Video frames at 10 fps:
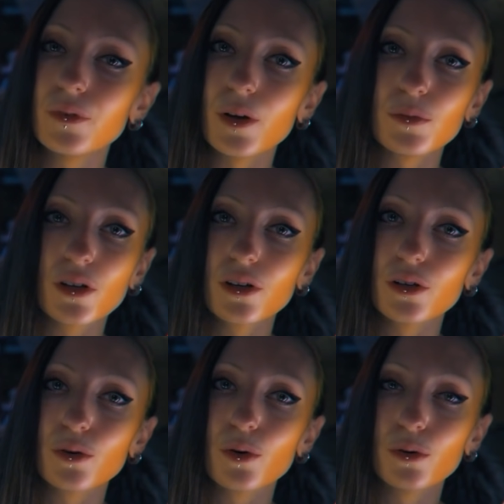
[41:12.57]
not going to
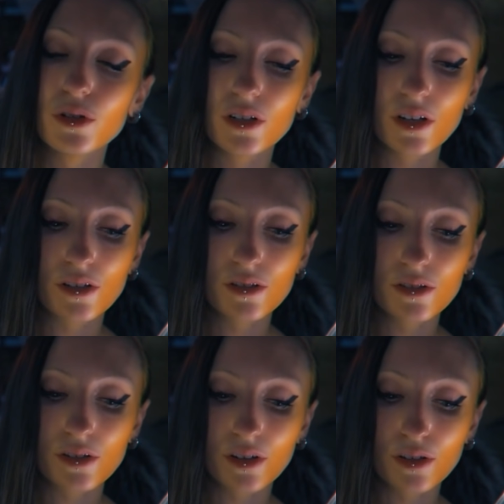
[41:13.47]
quote any
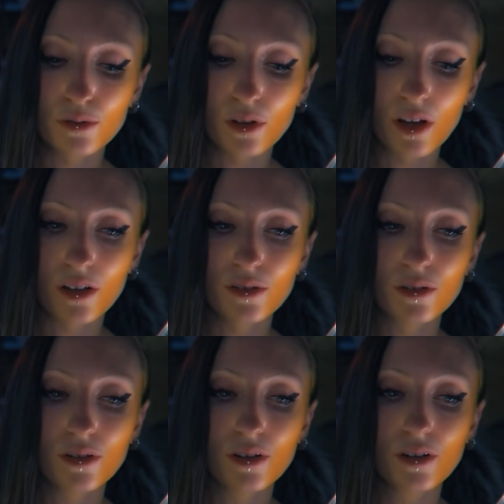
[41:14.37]
studies for
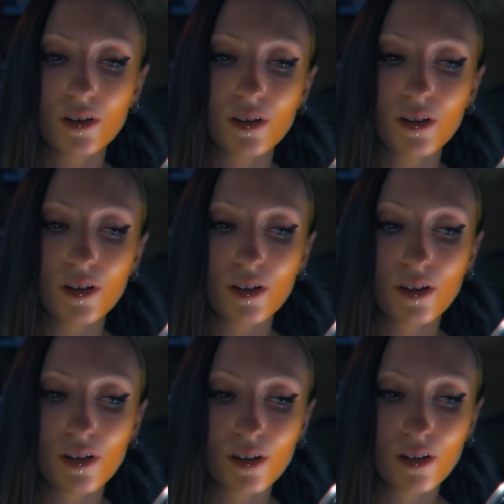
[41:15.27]

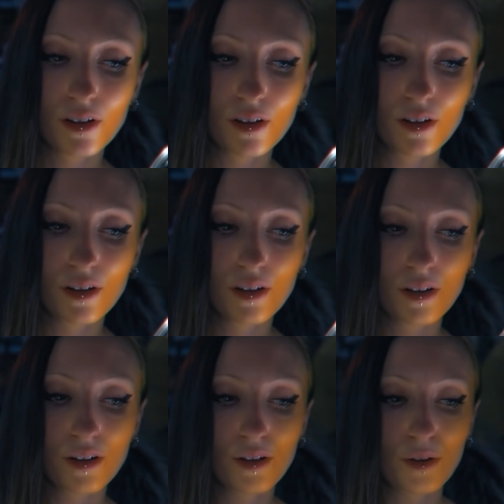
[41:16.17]
that,
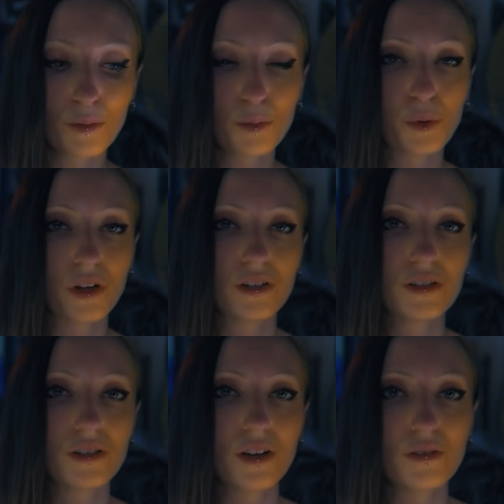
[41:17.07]
but
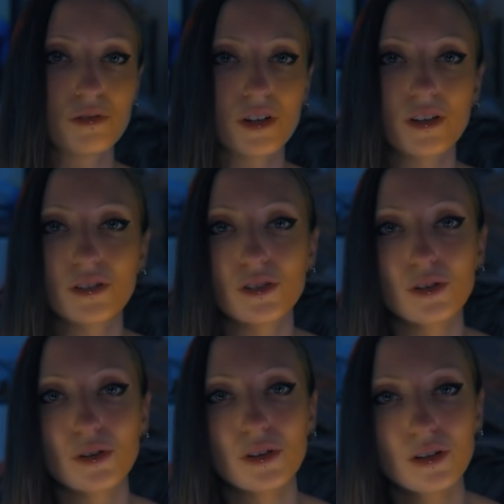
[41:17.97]
I figure that's a
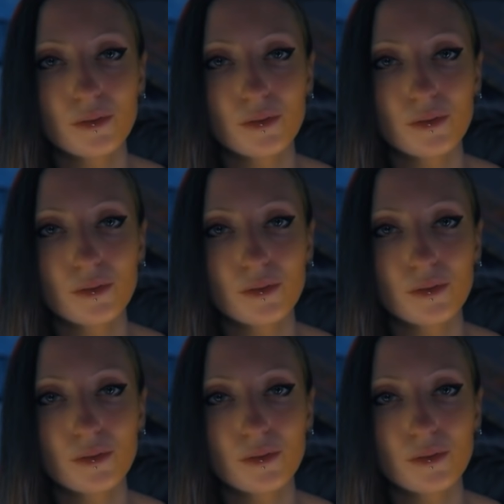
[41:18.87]
good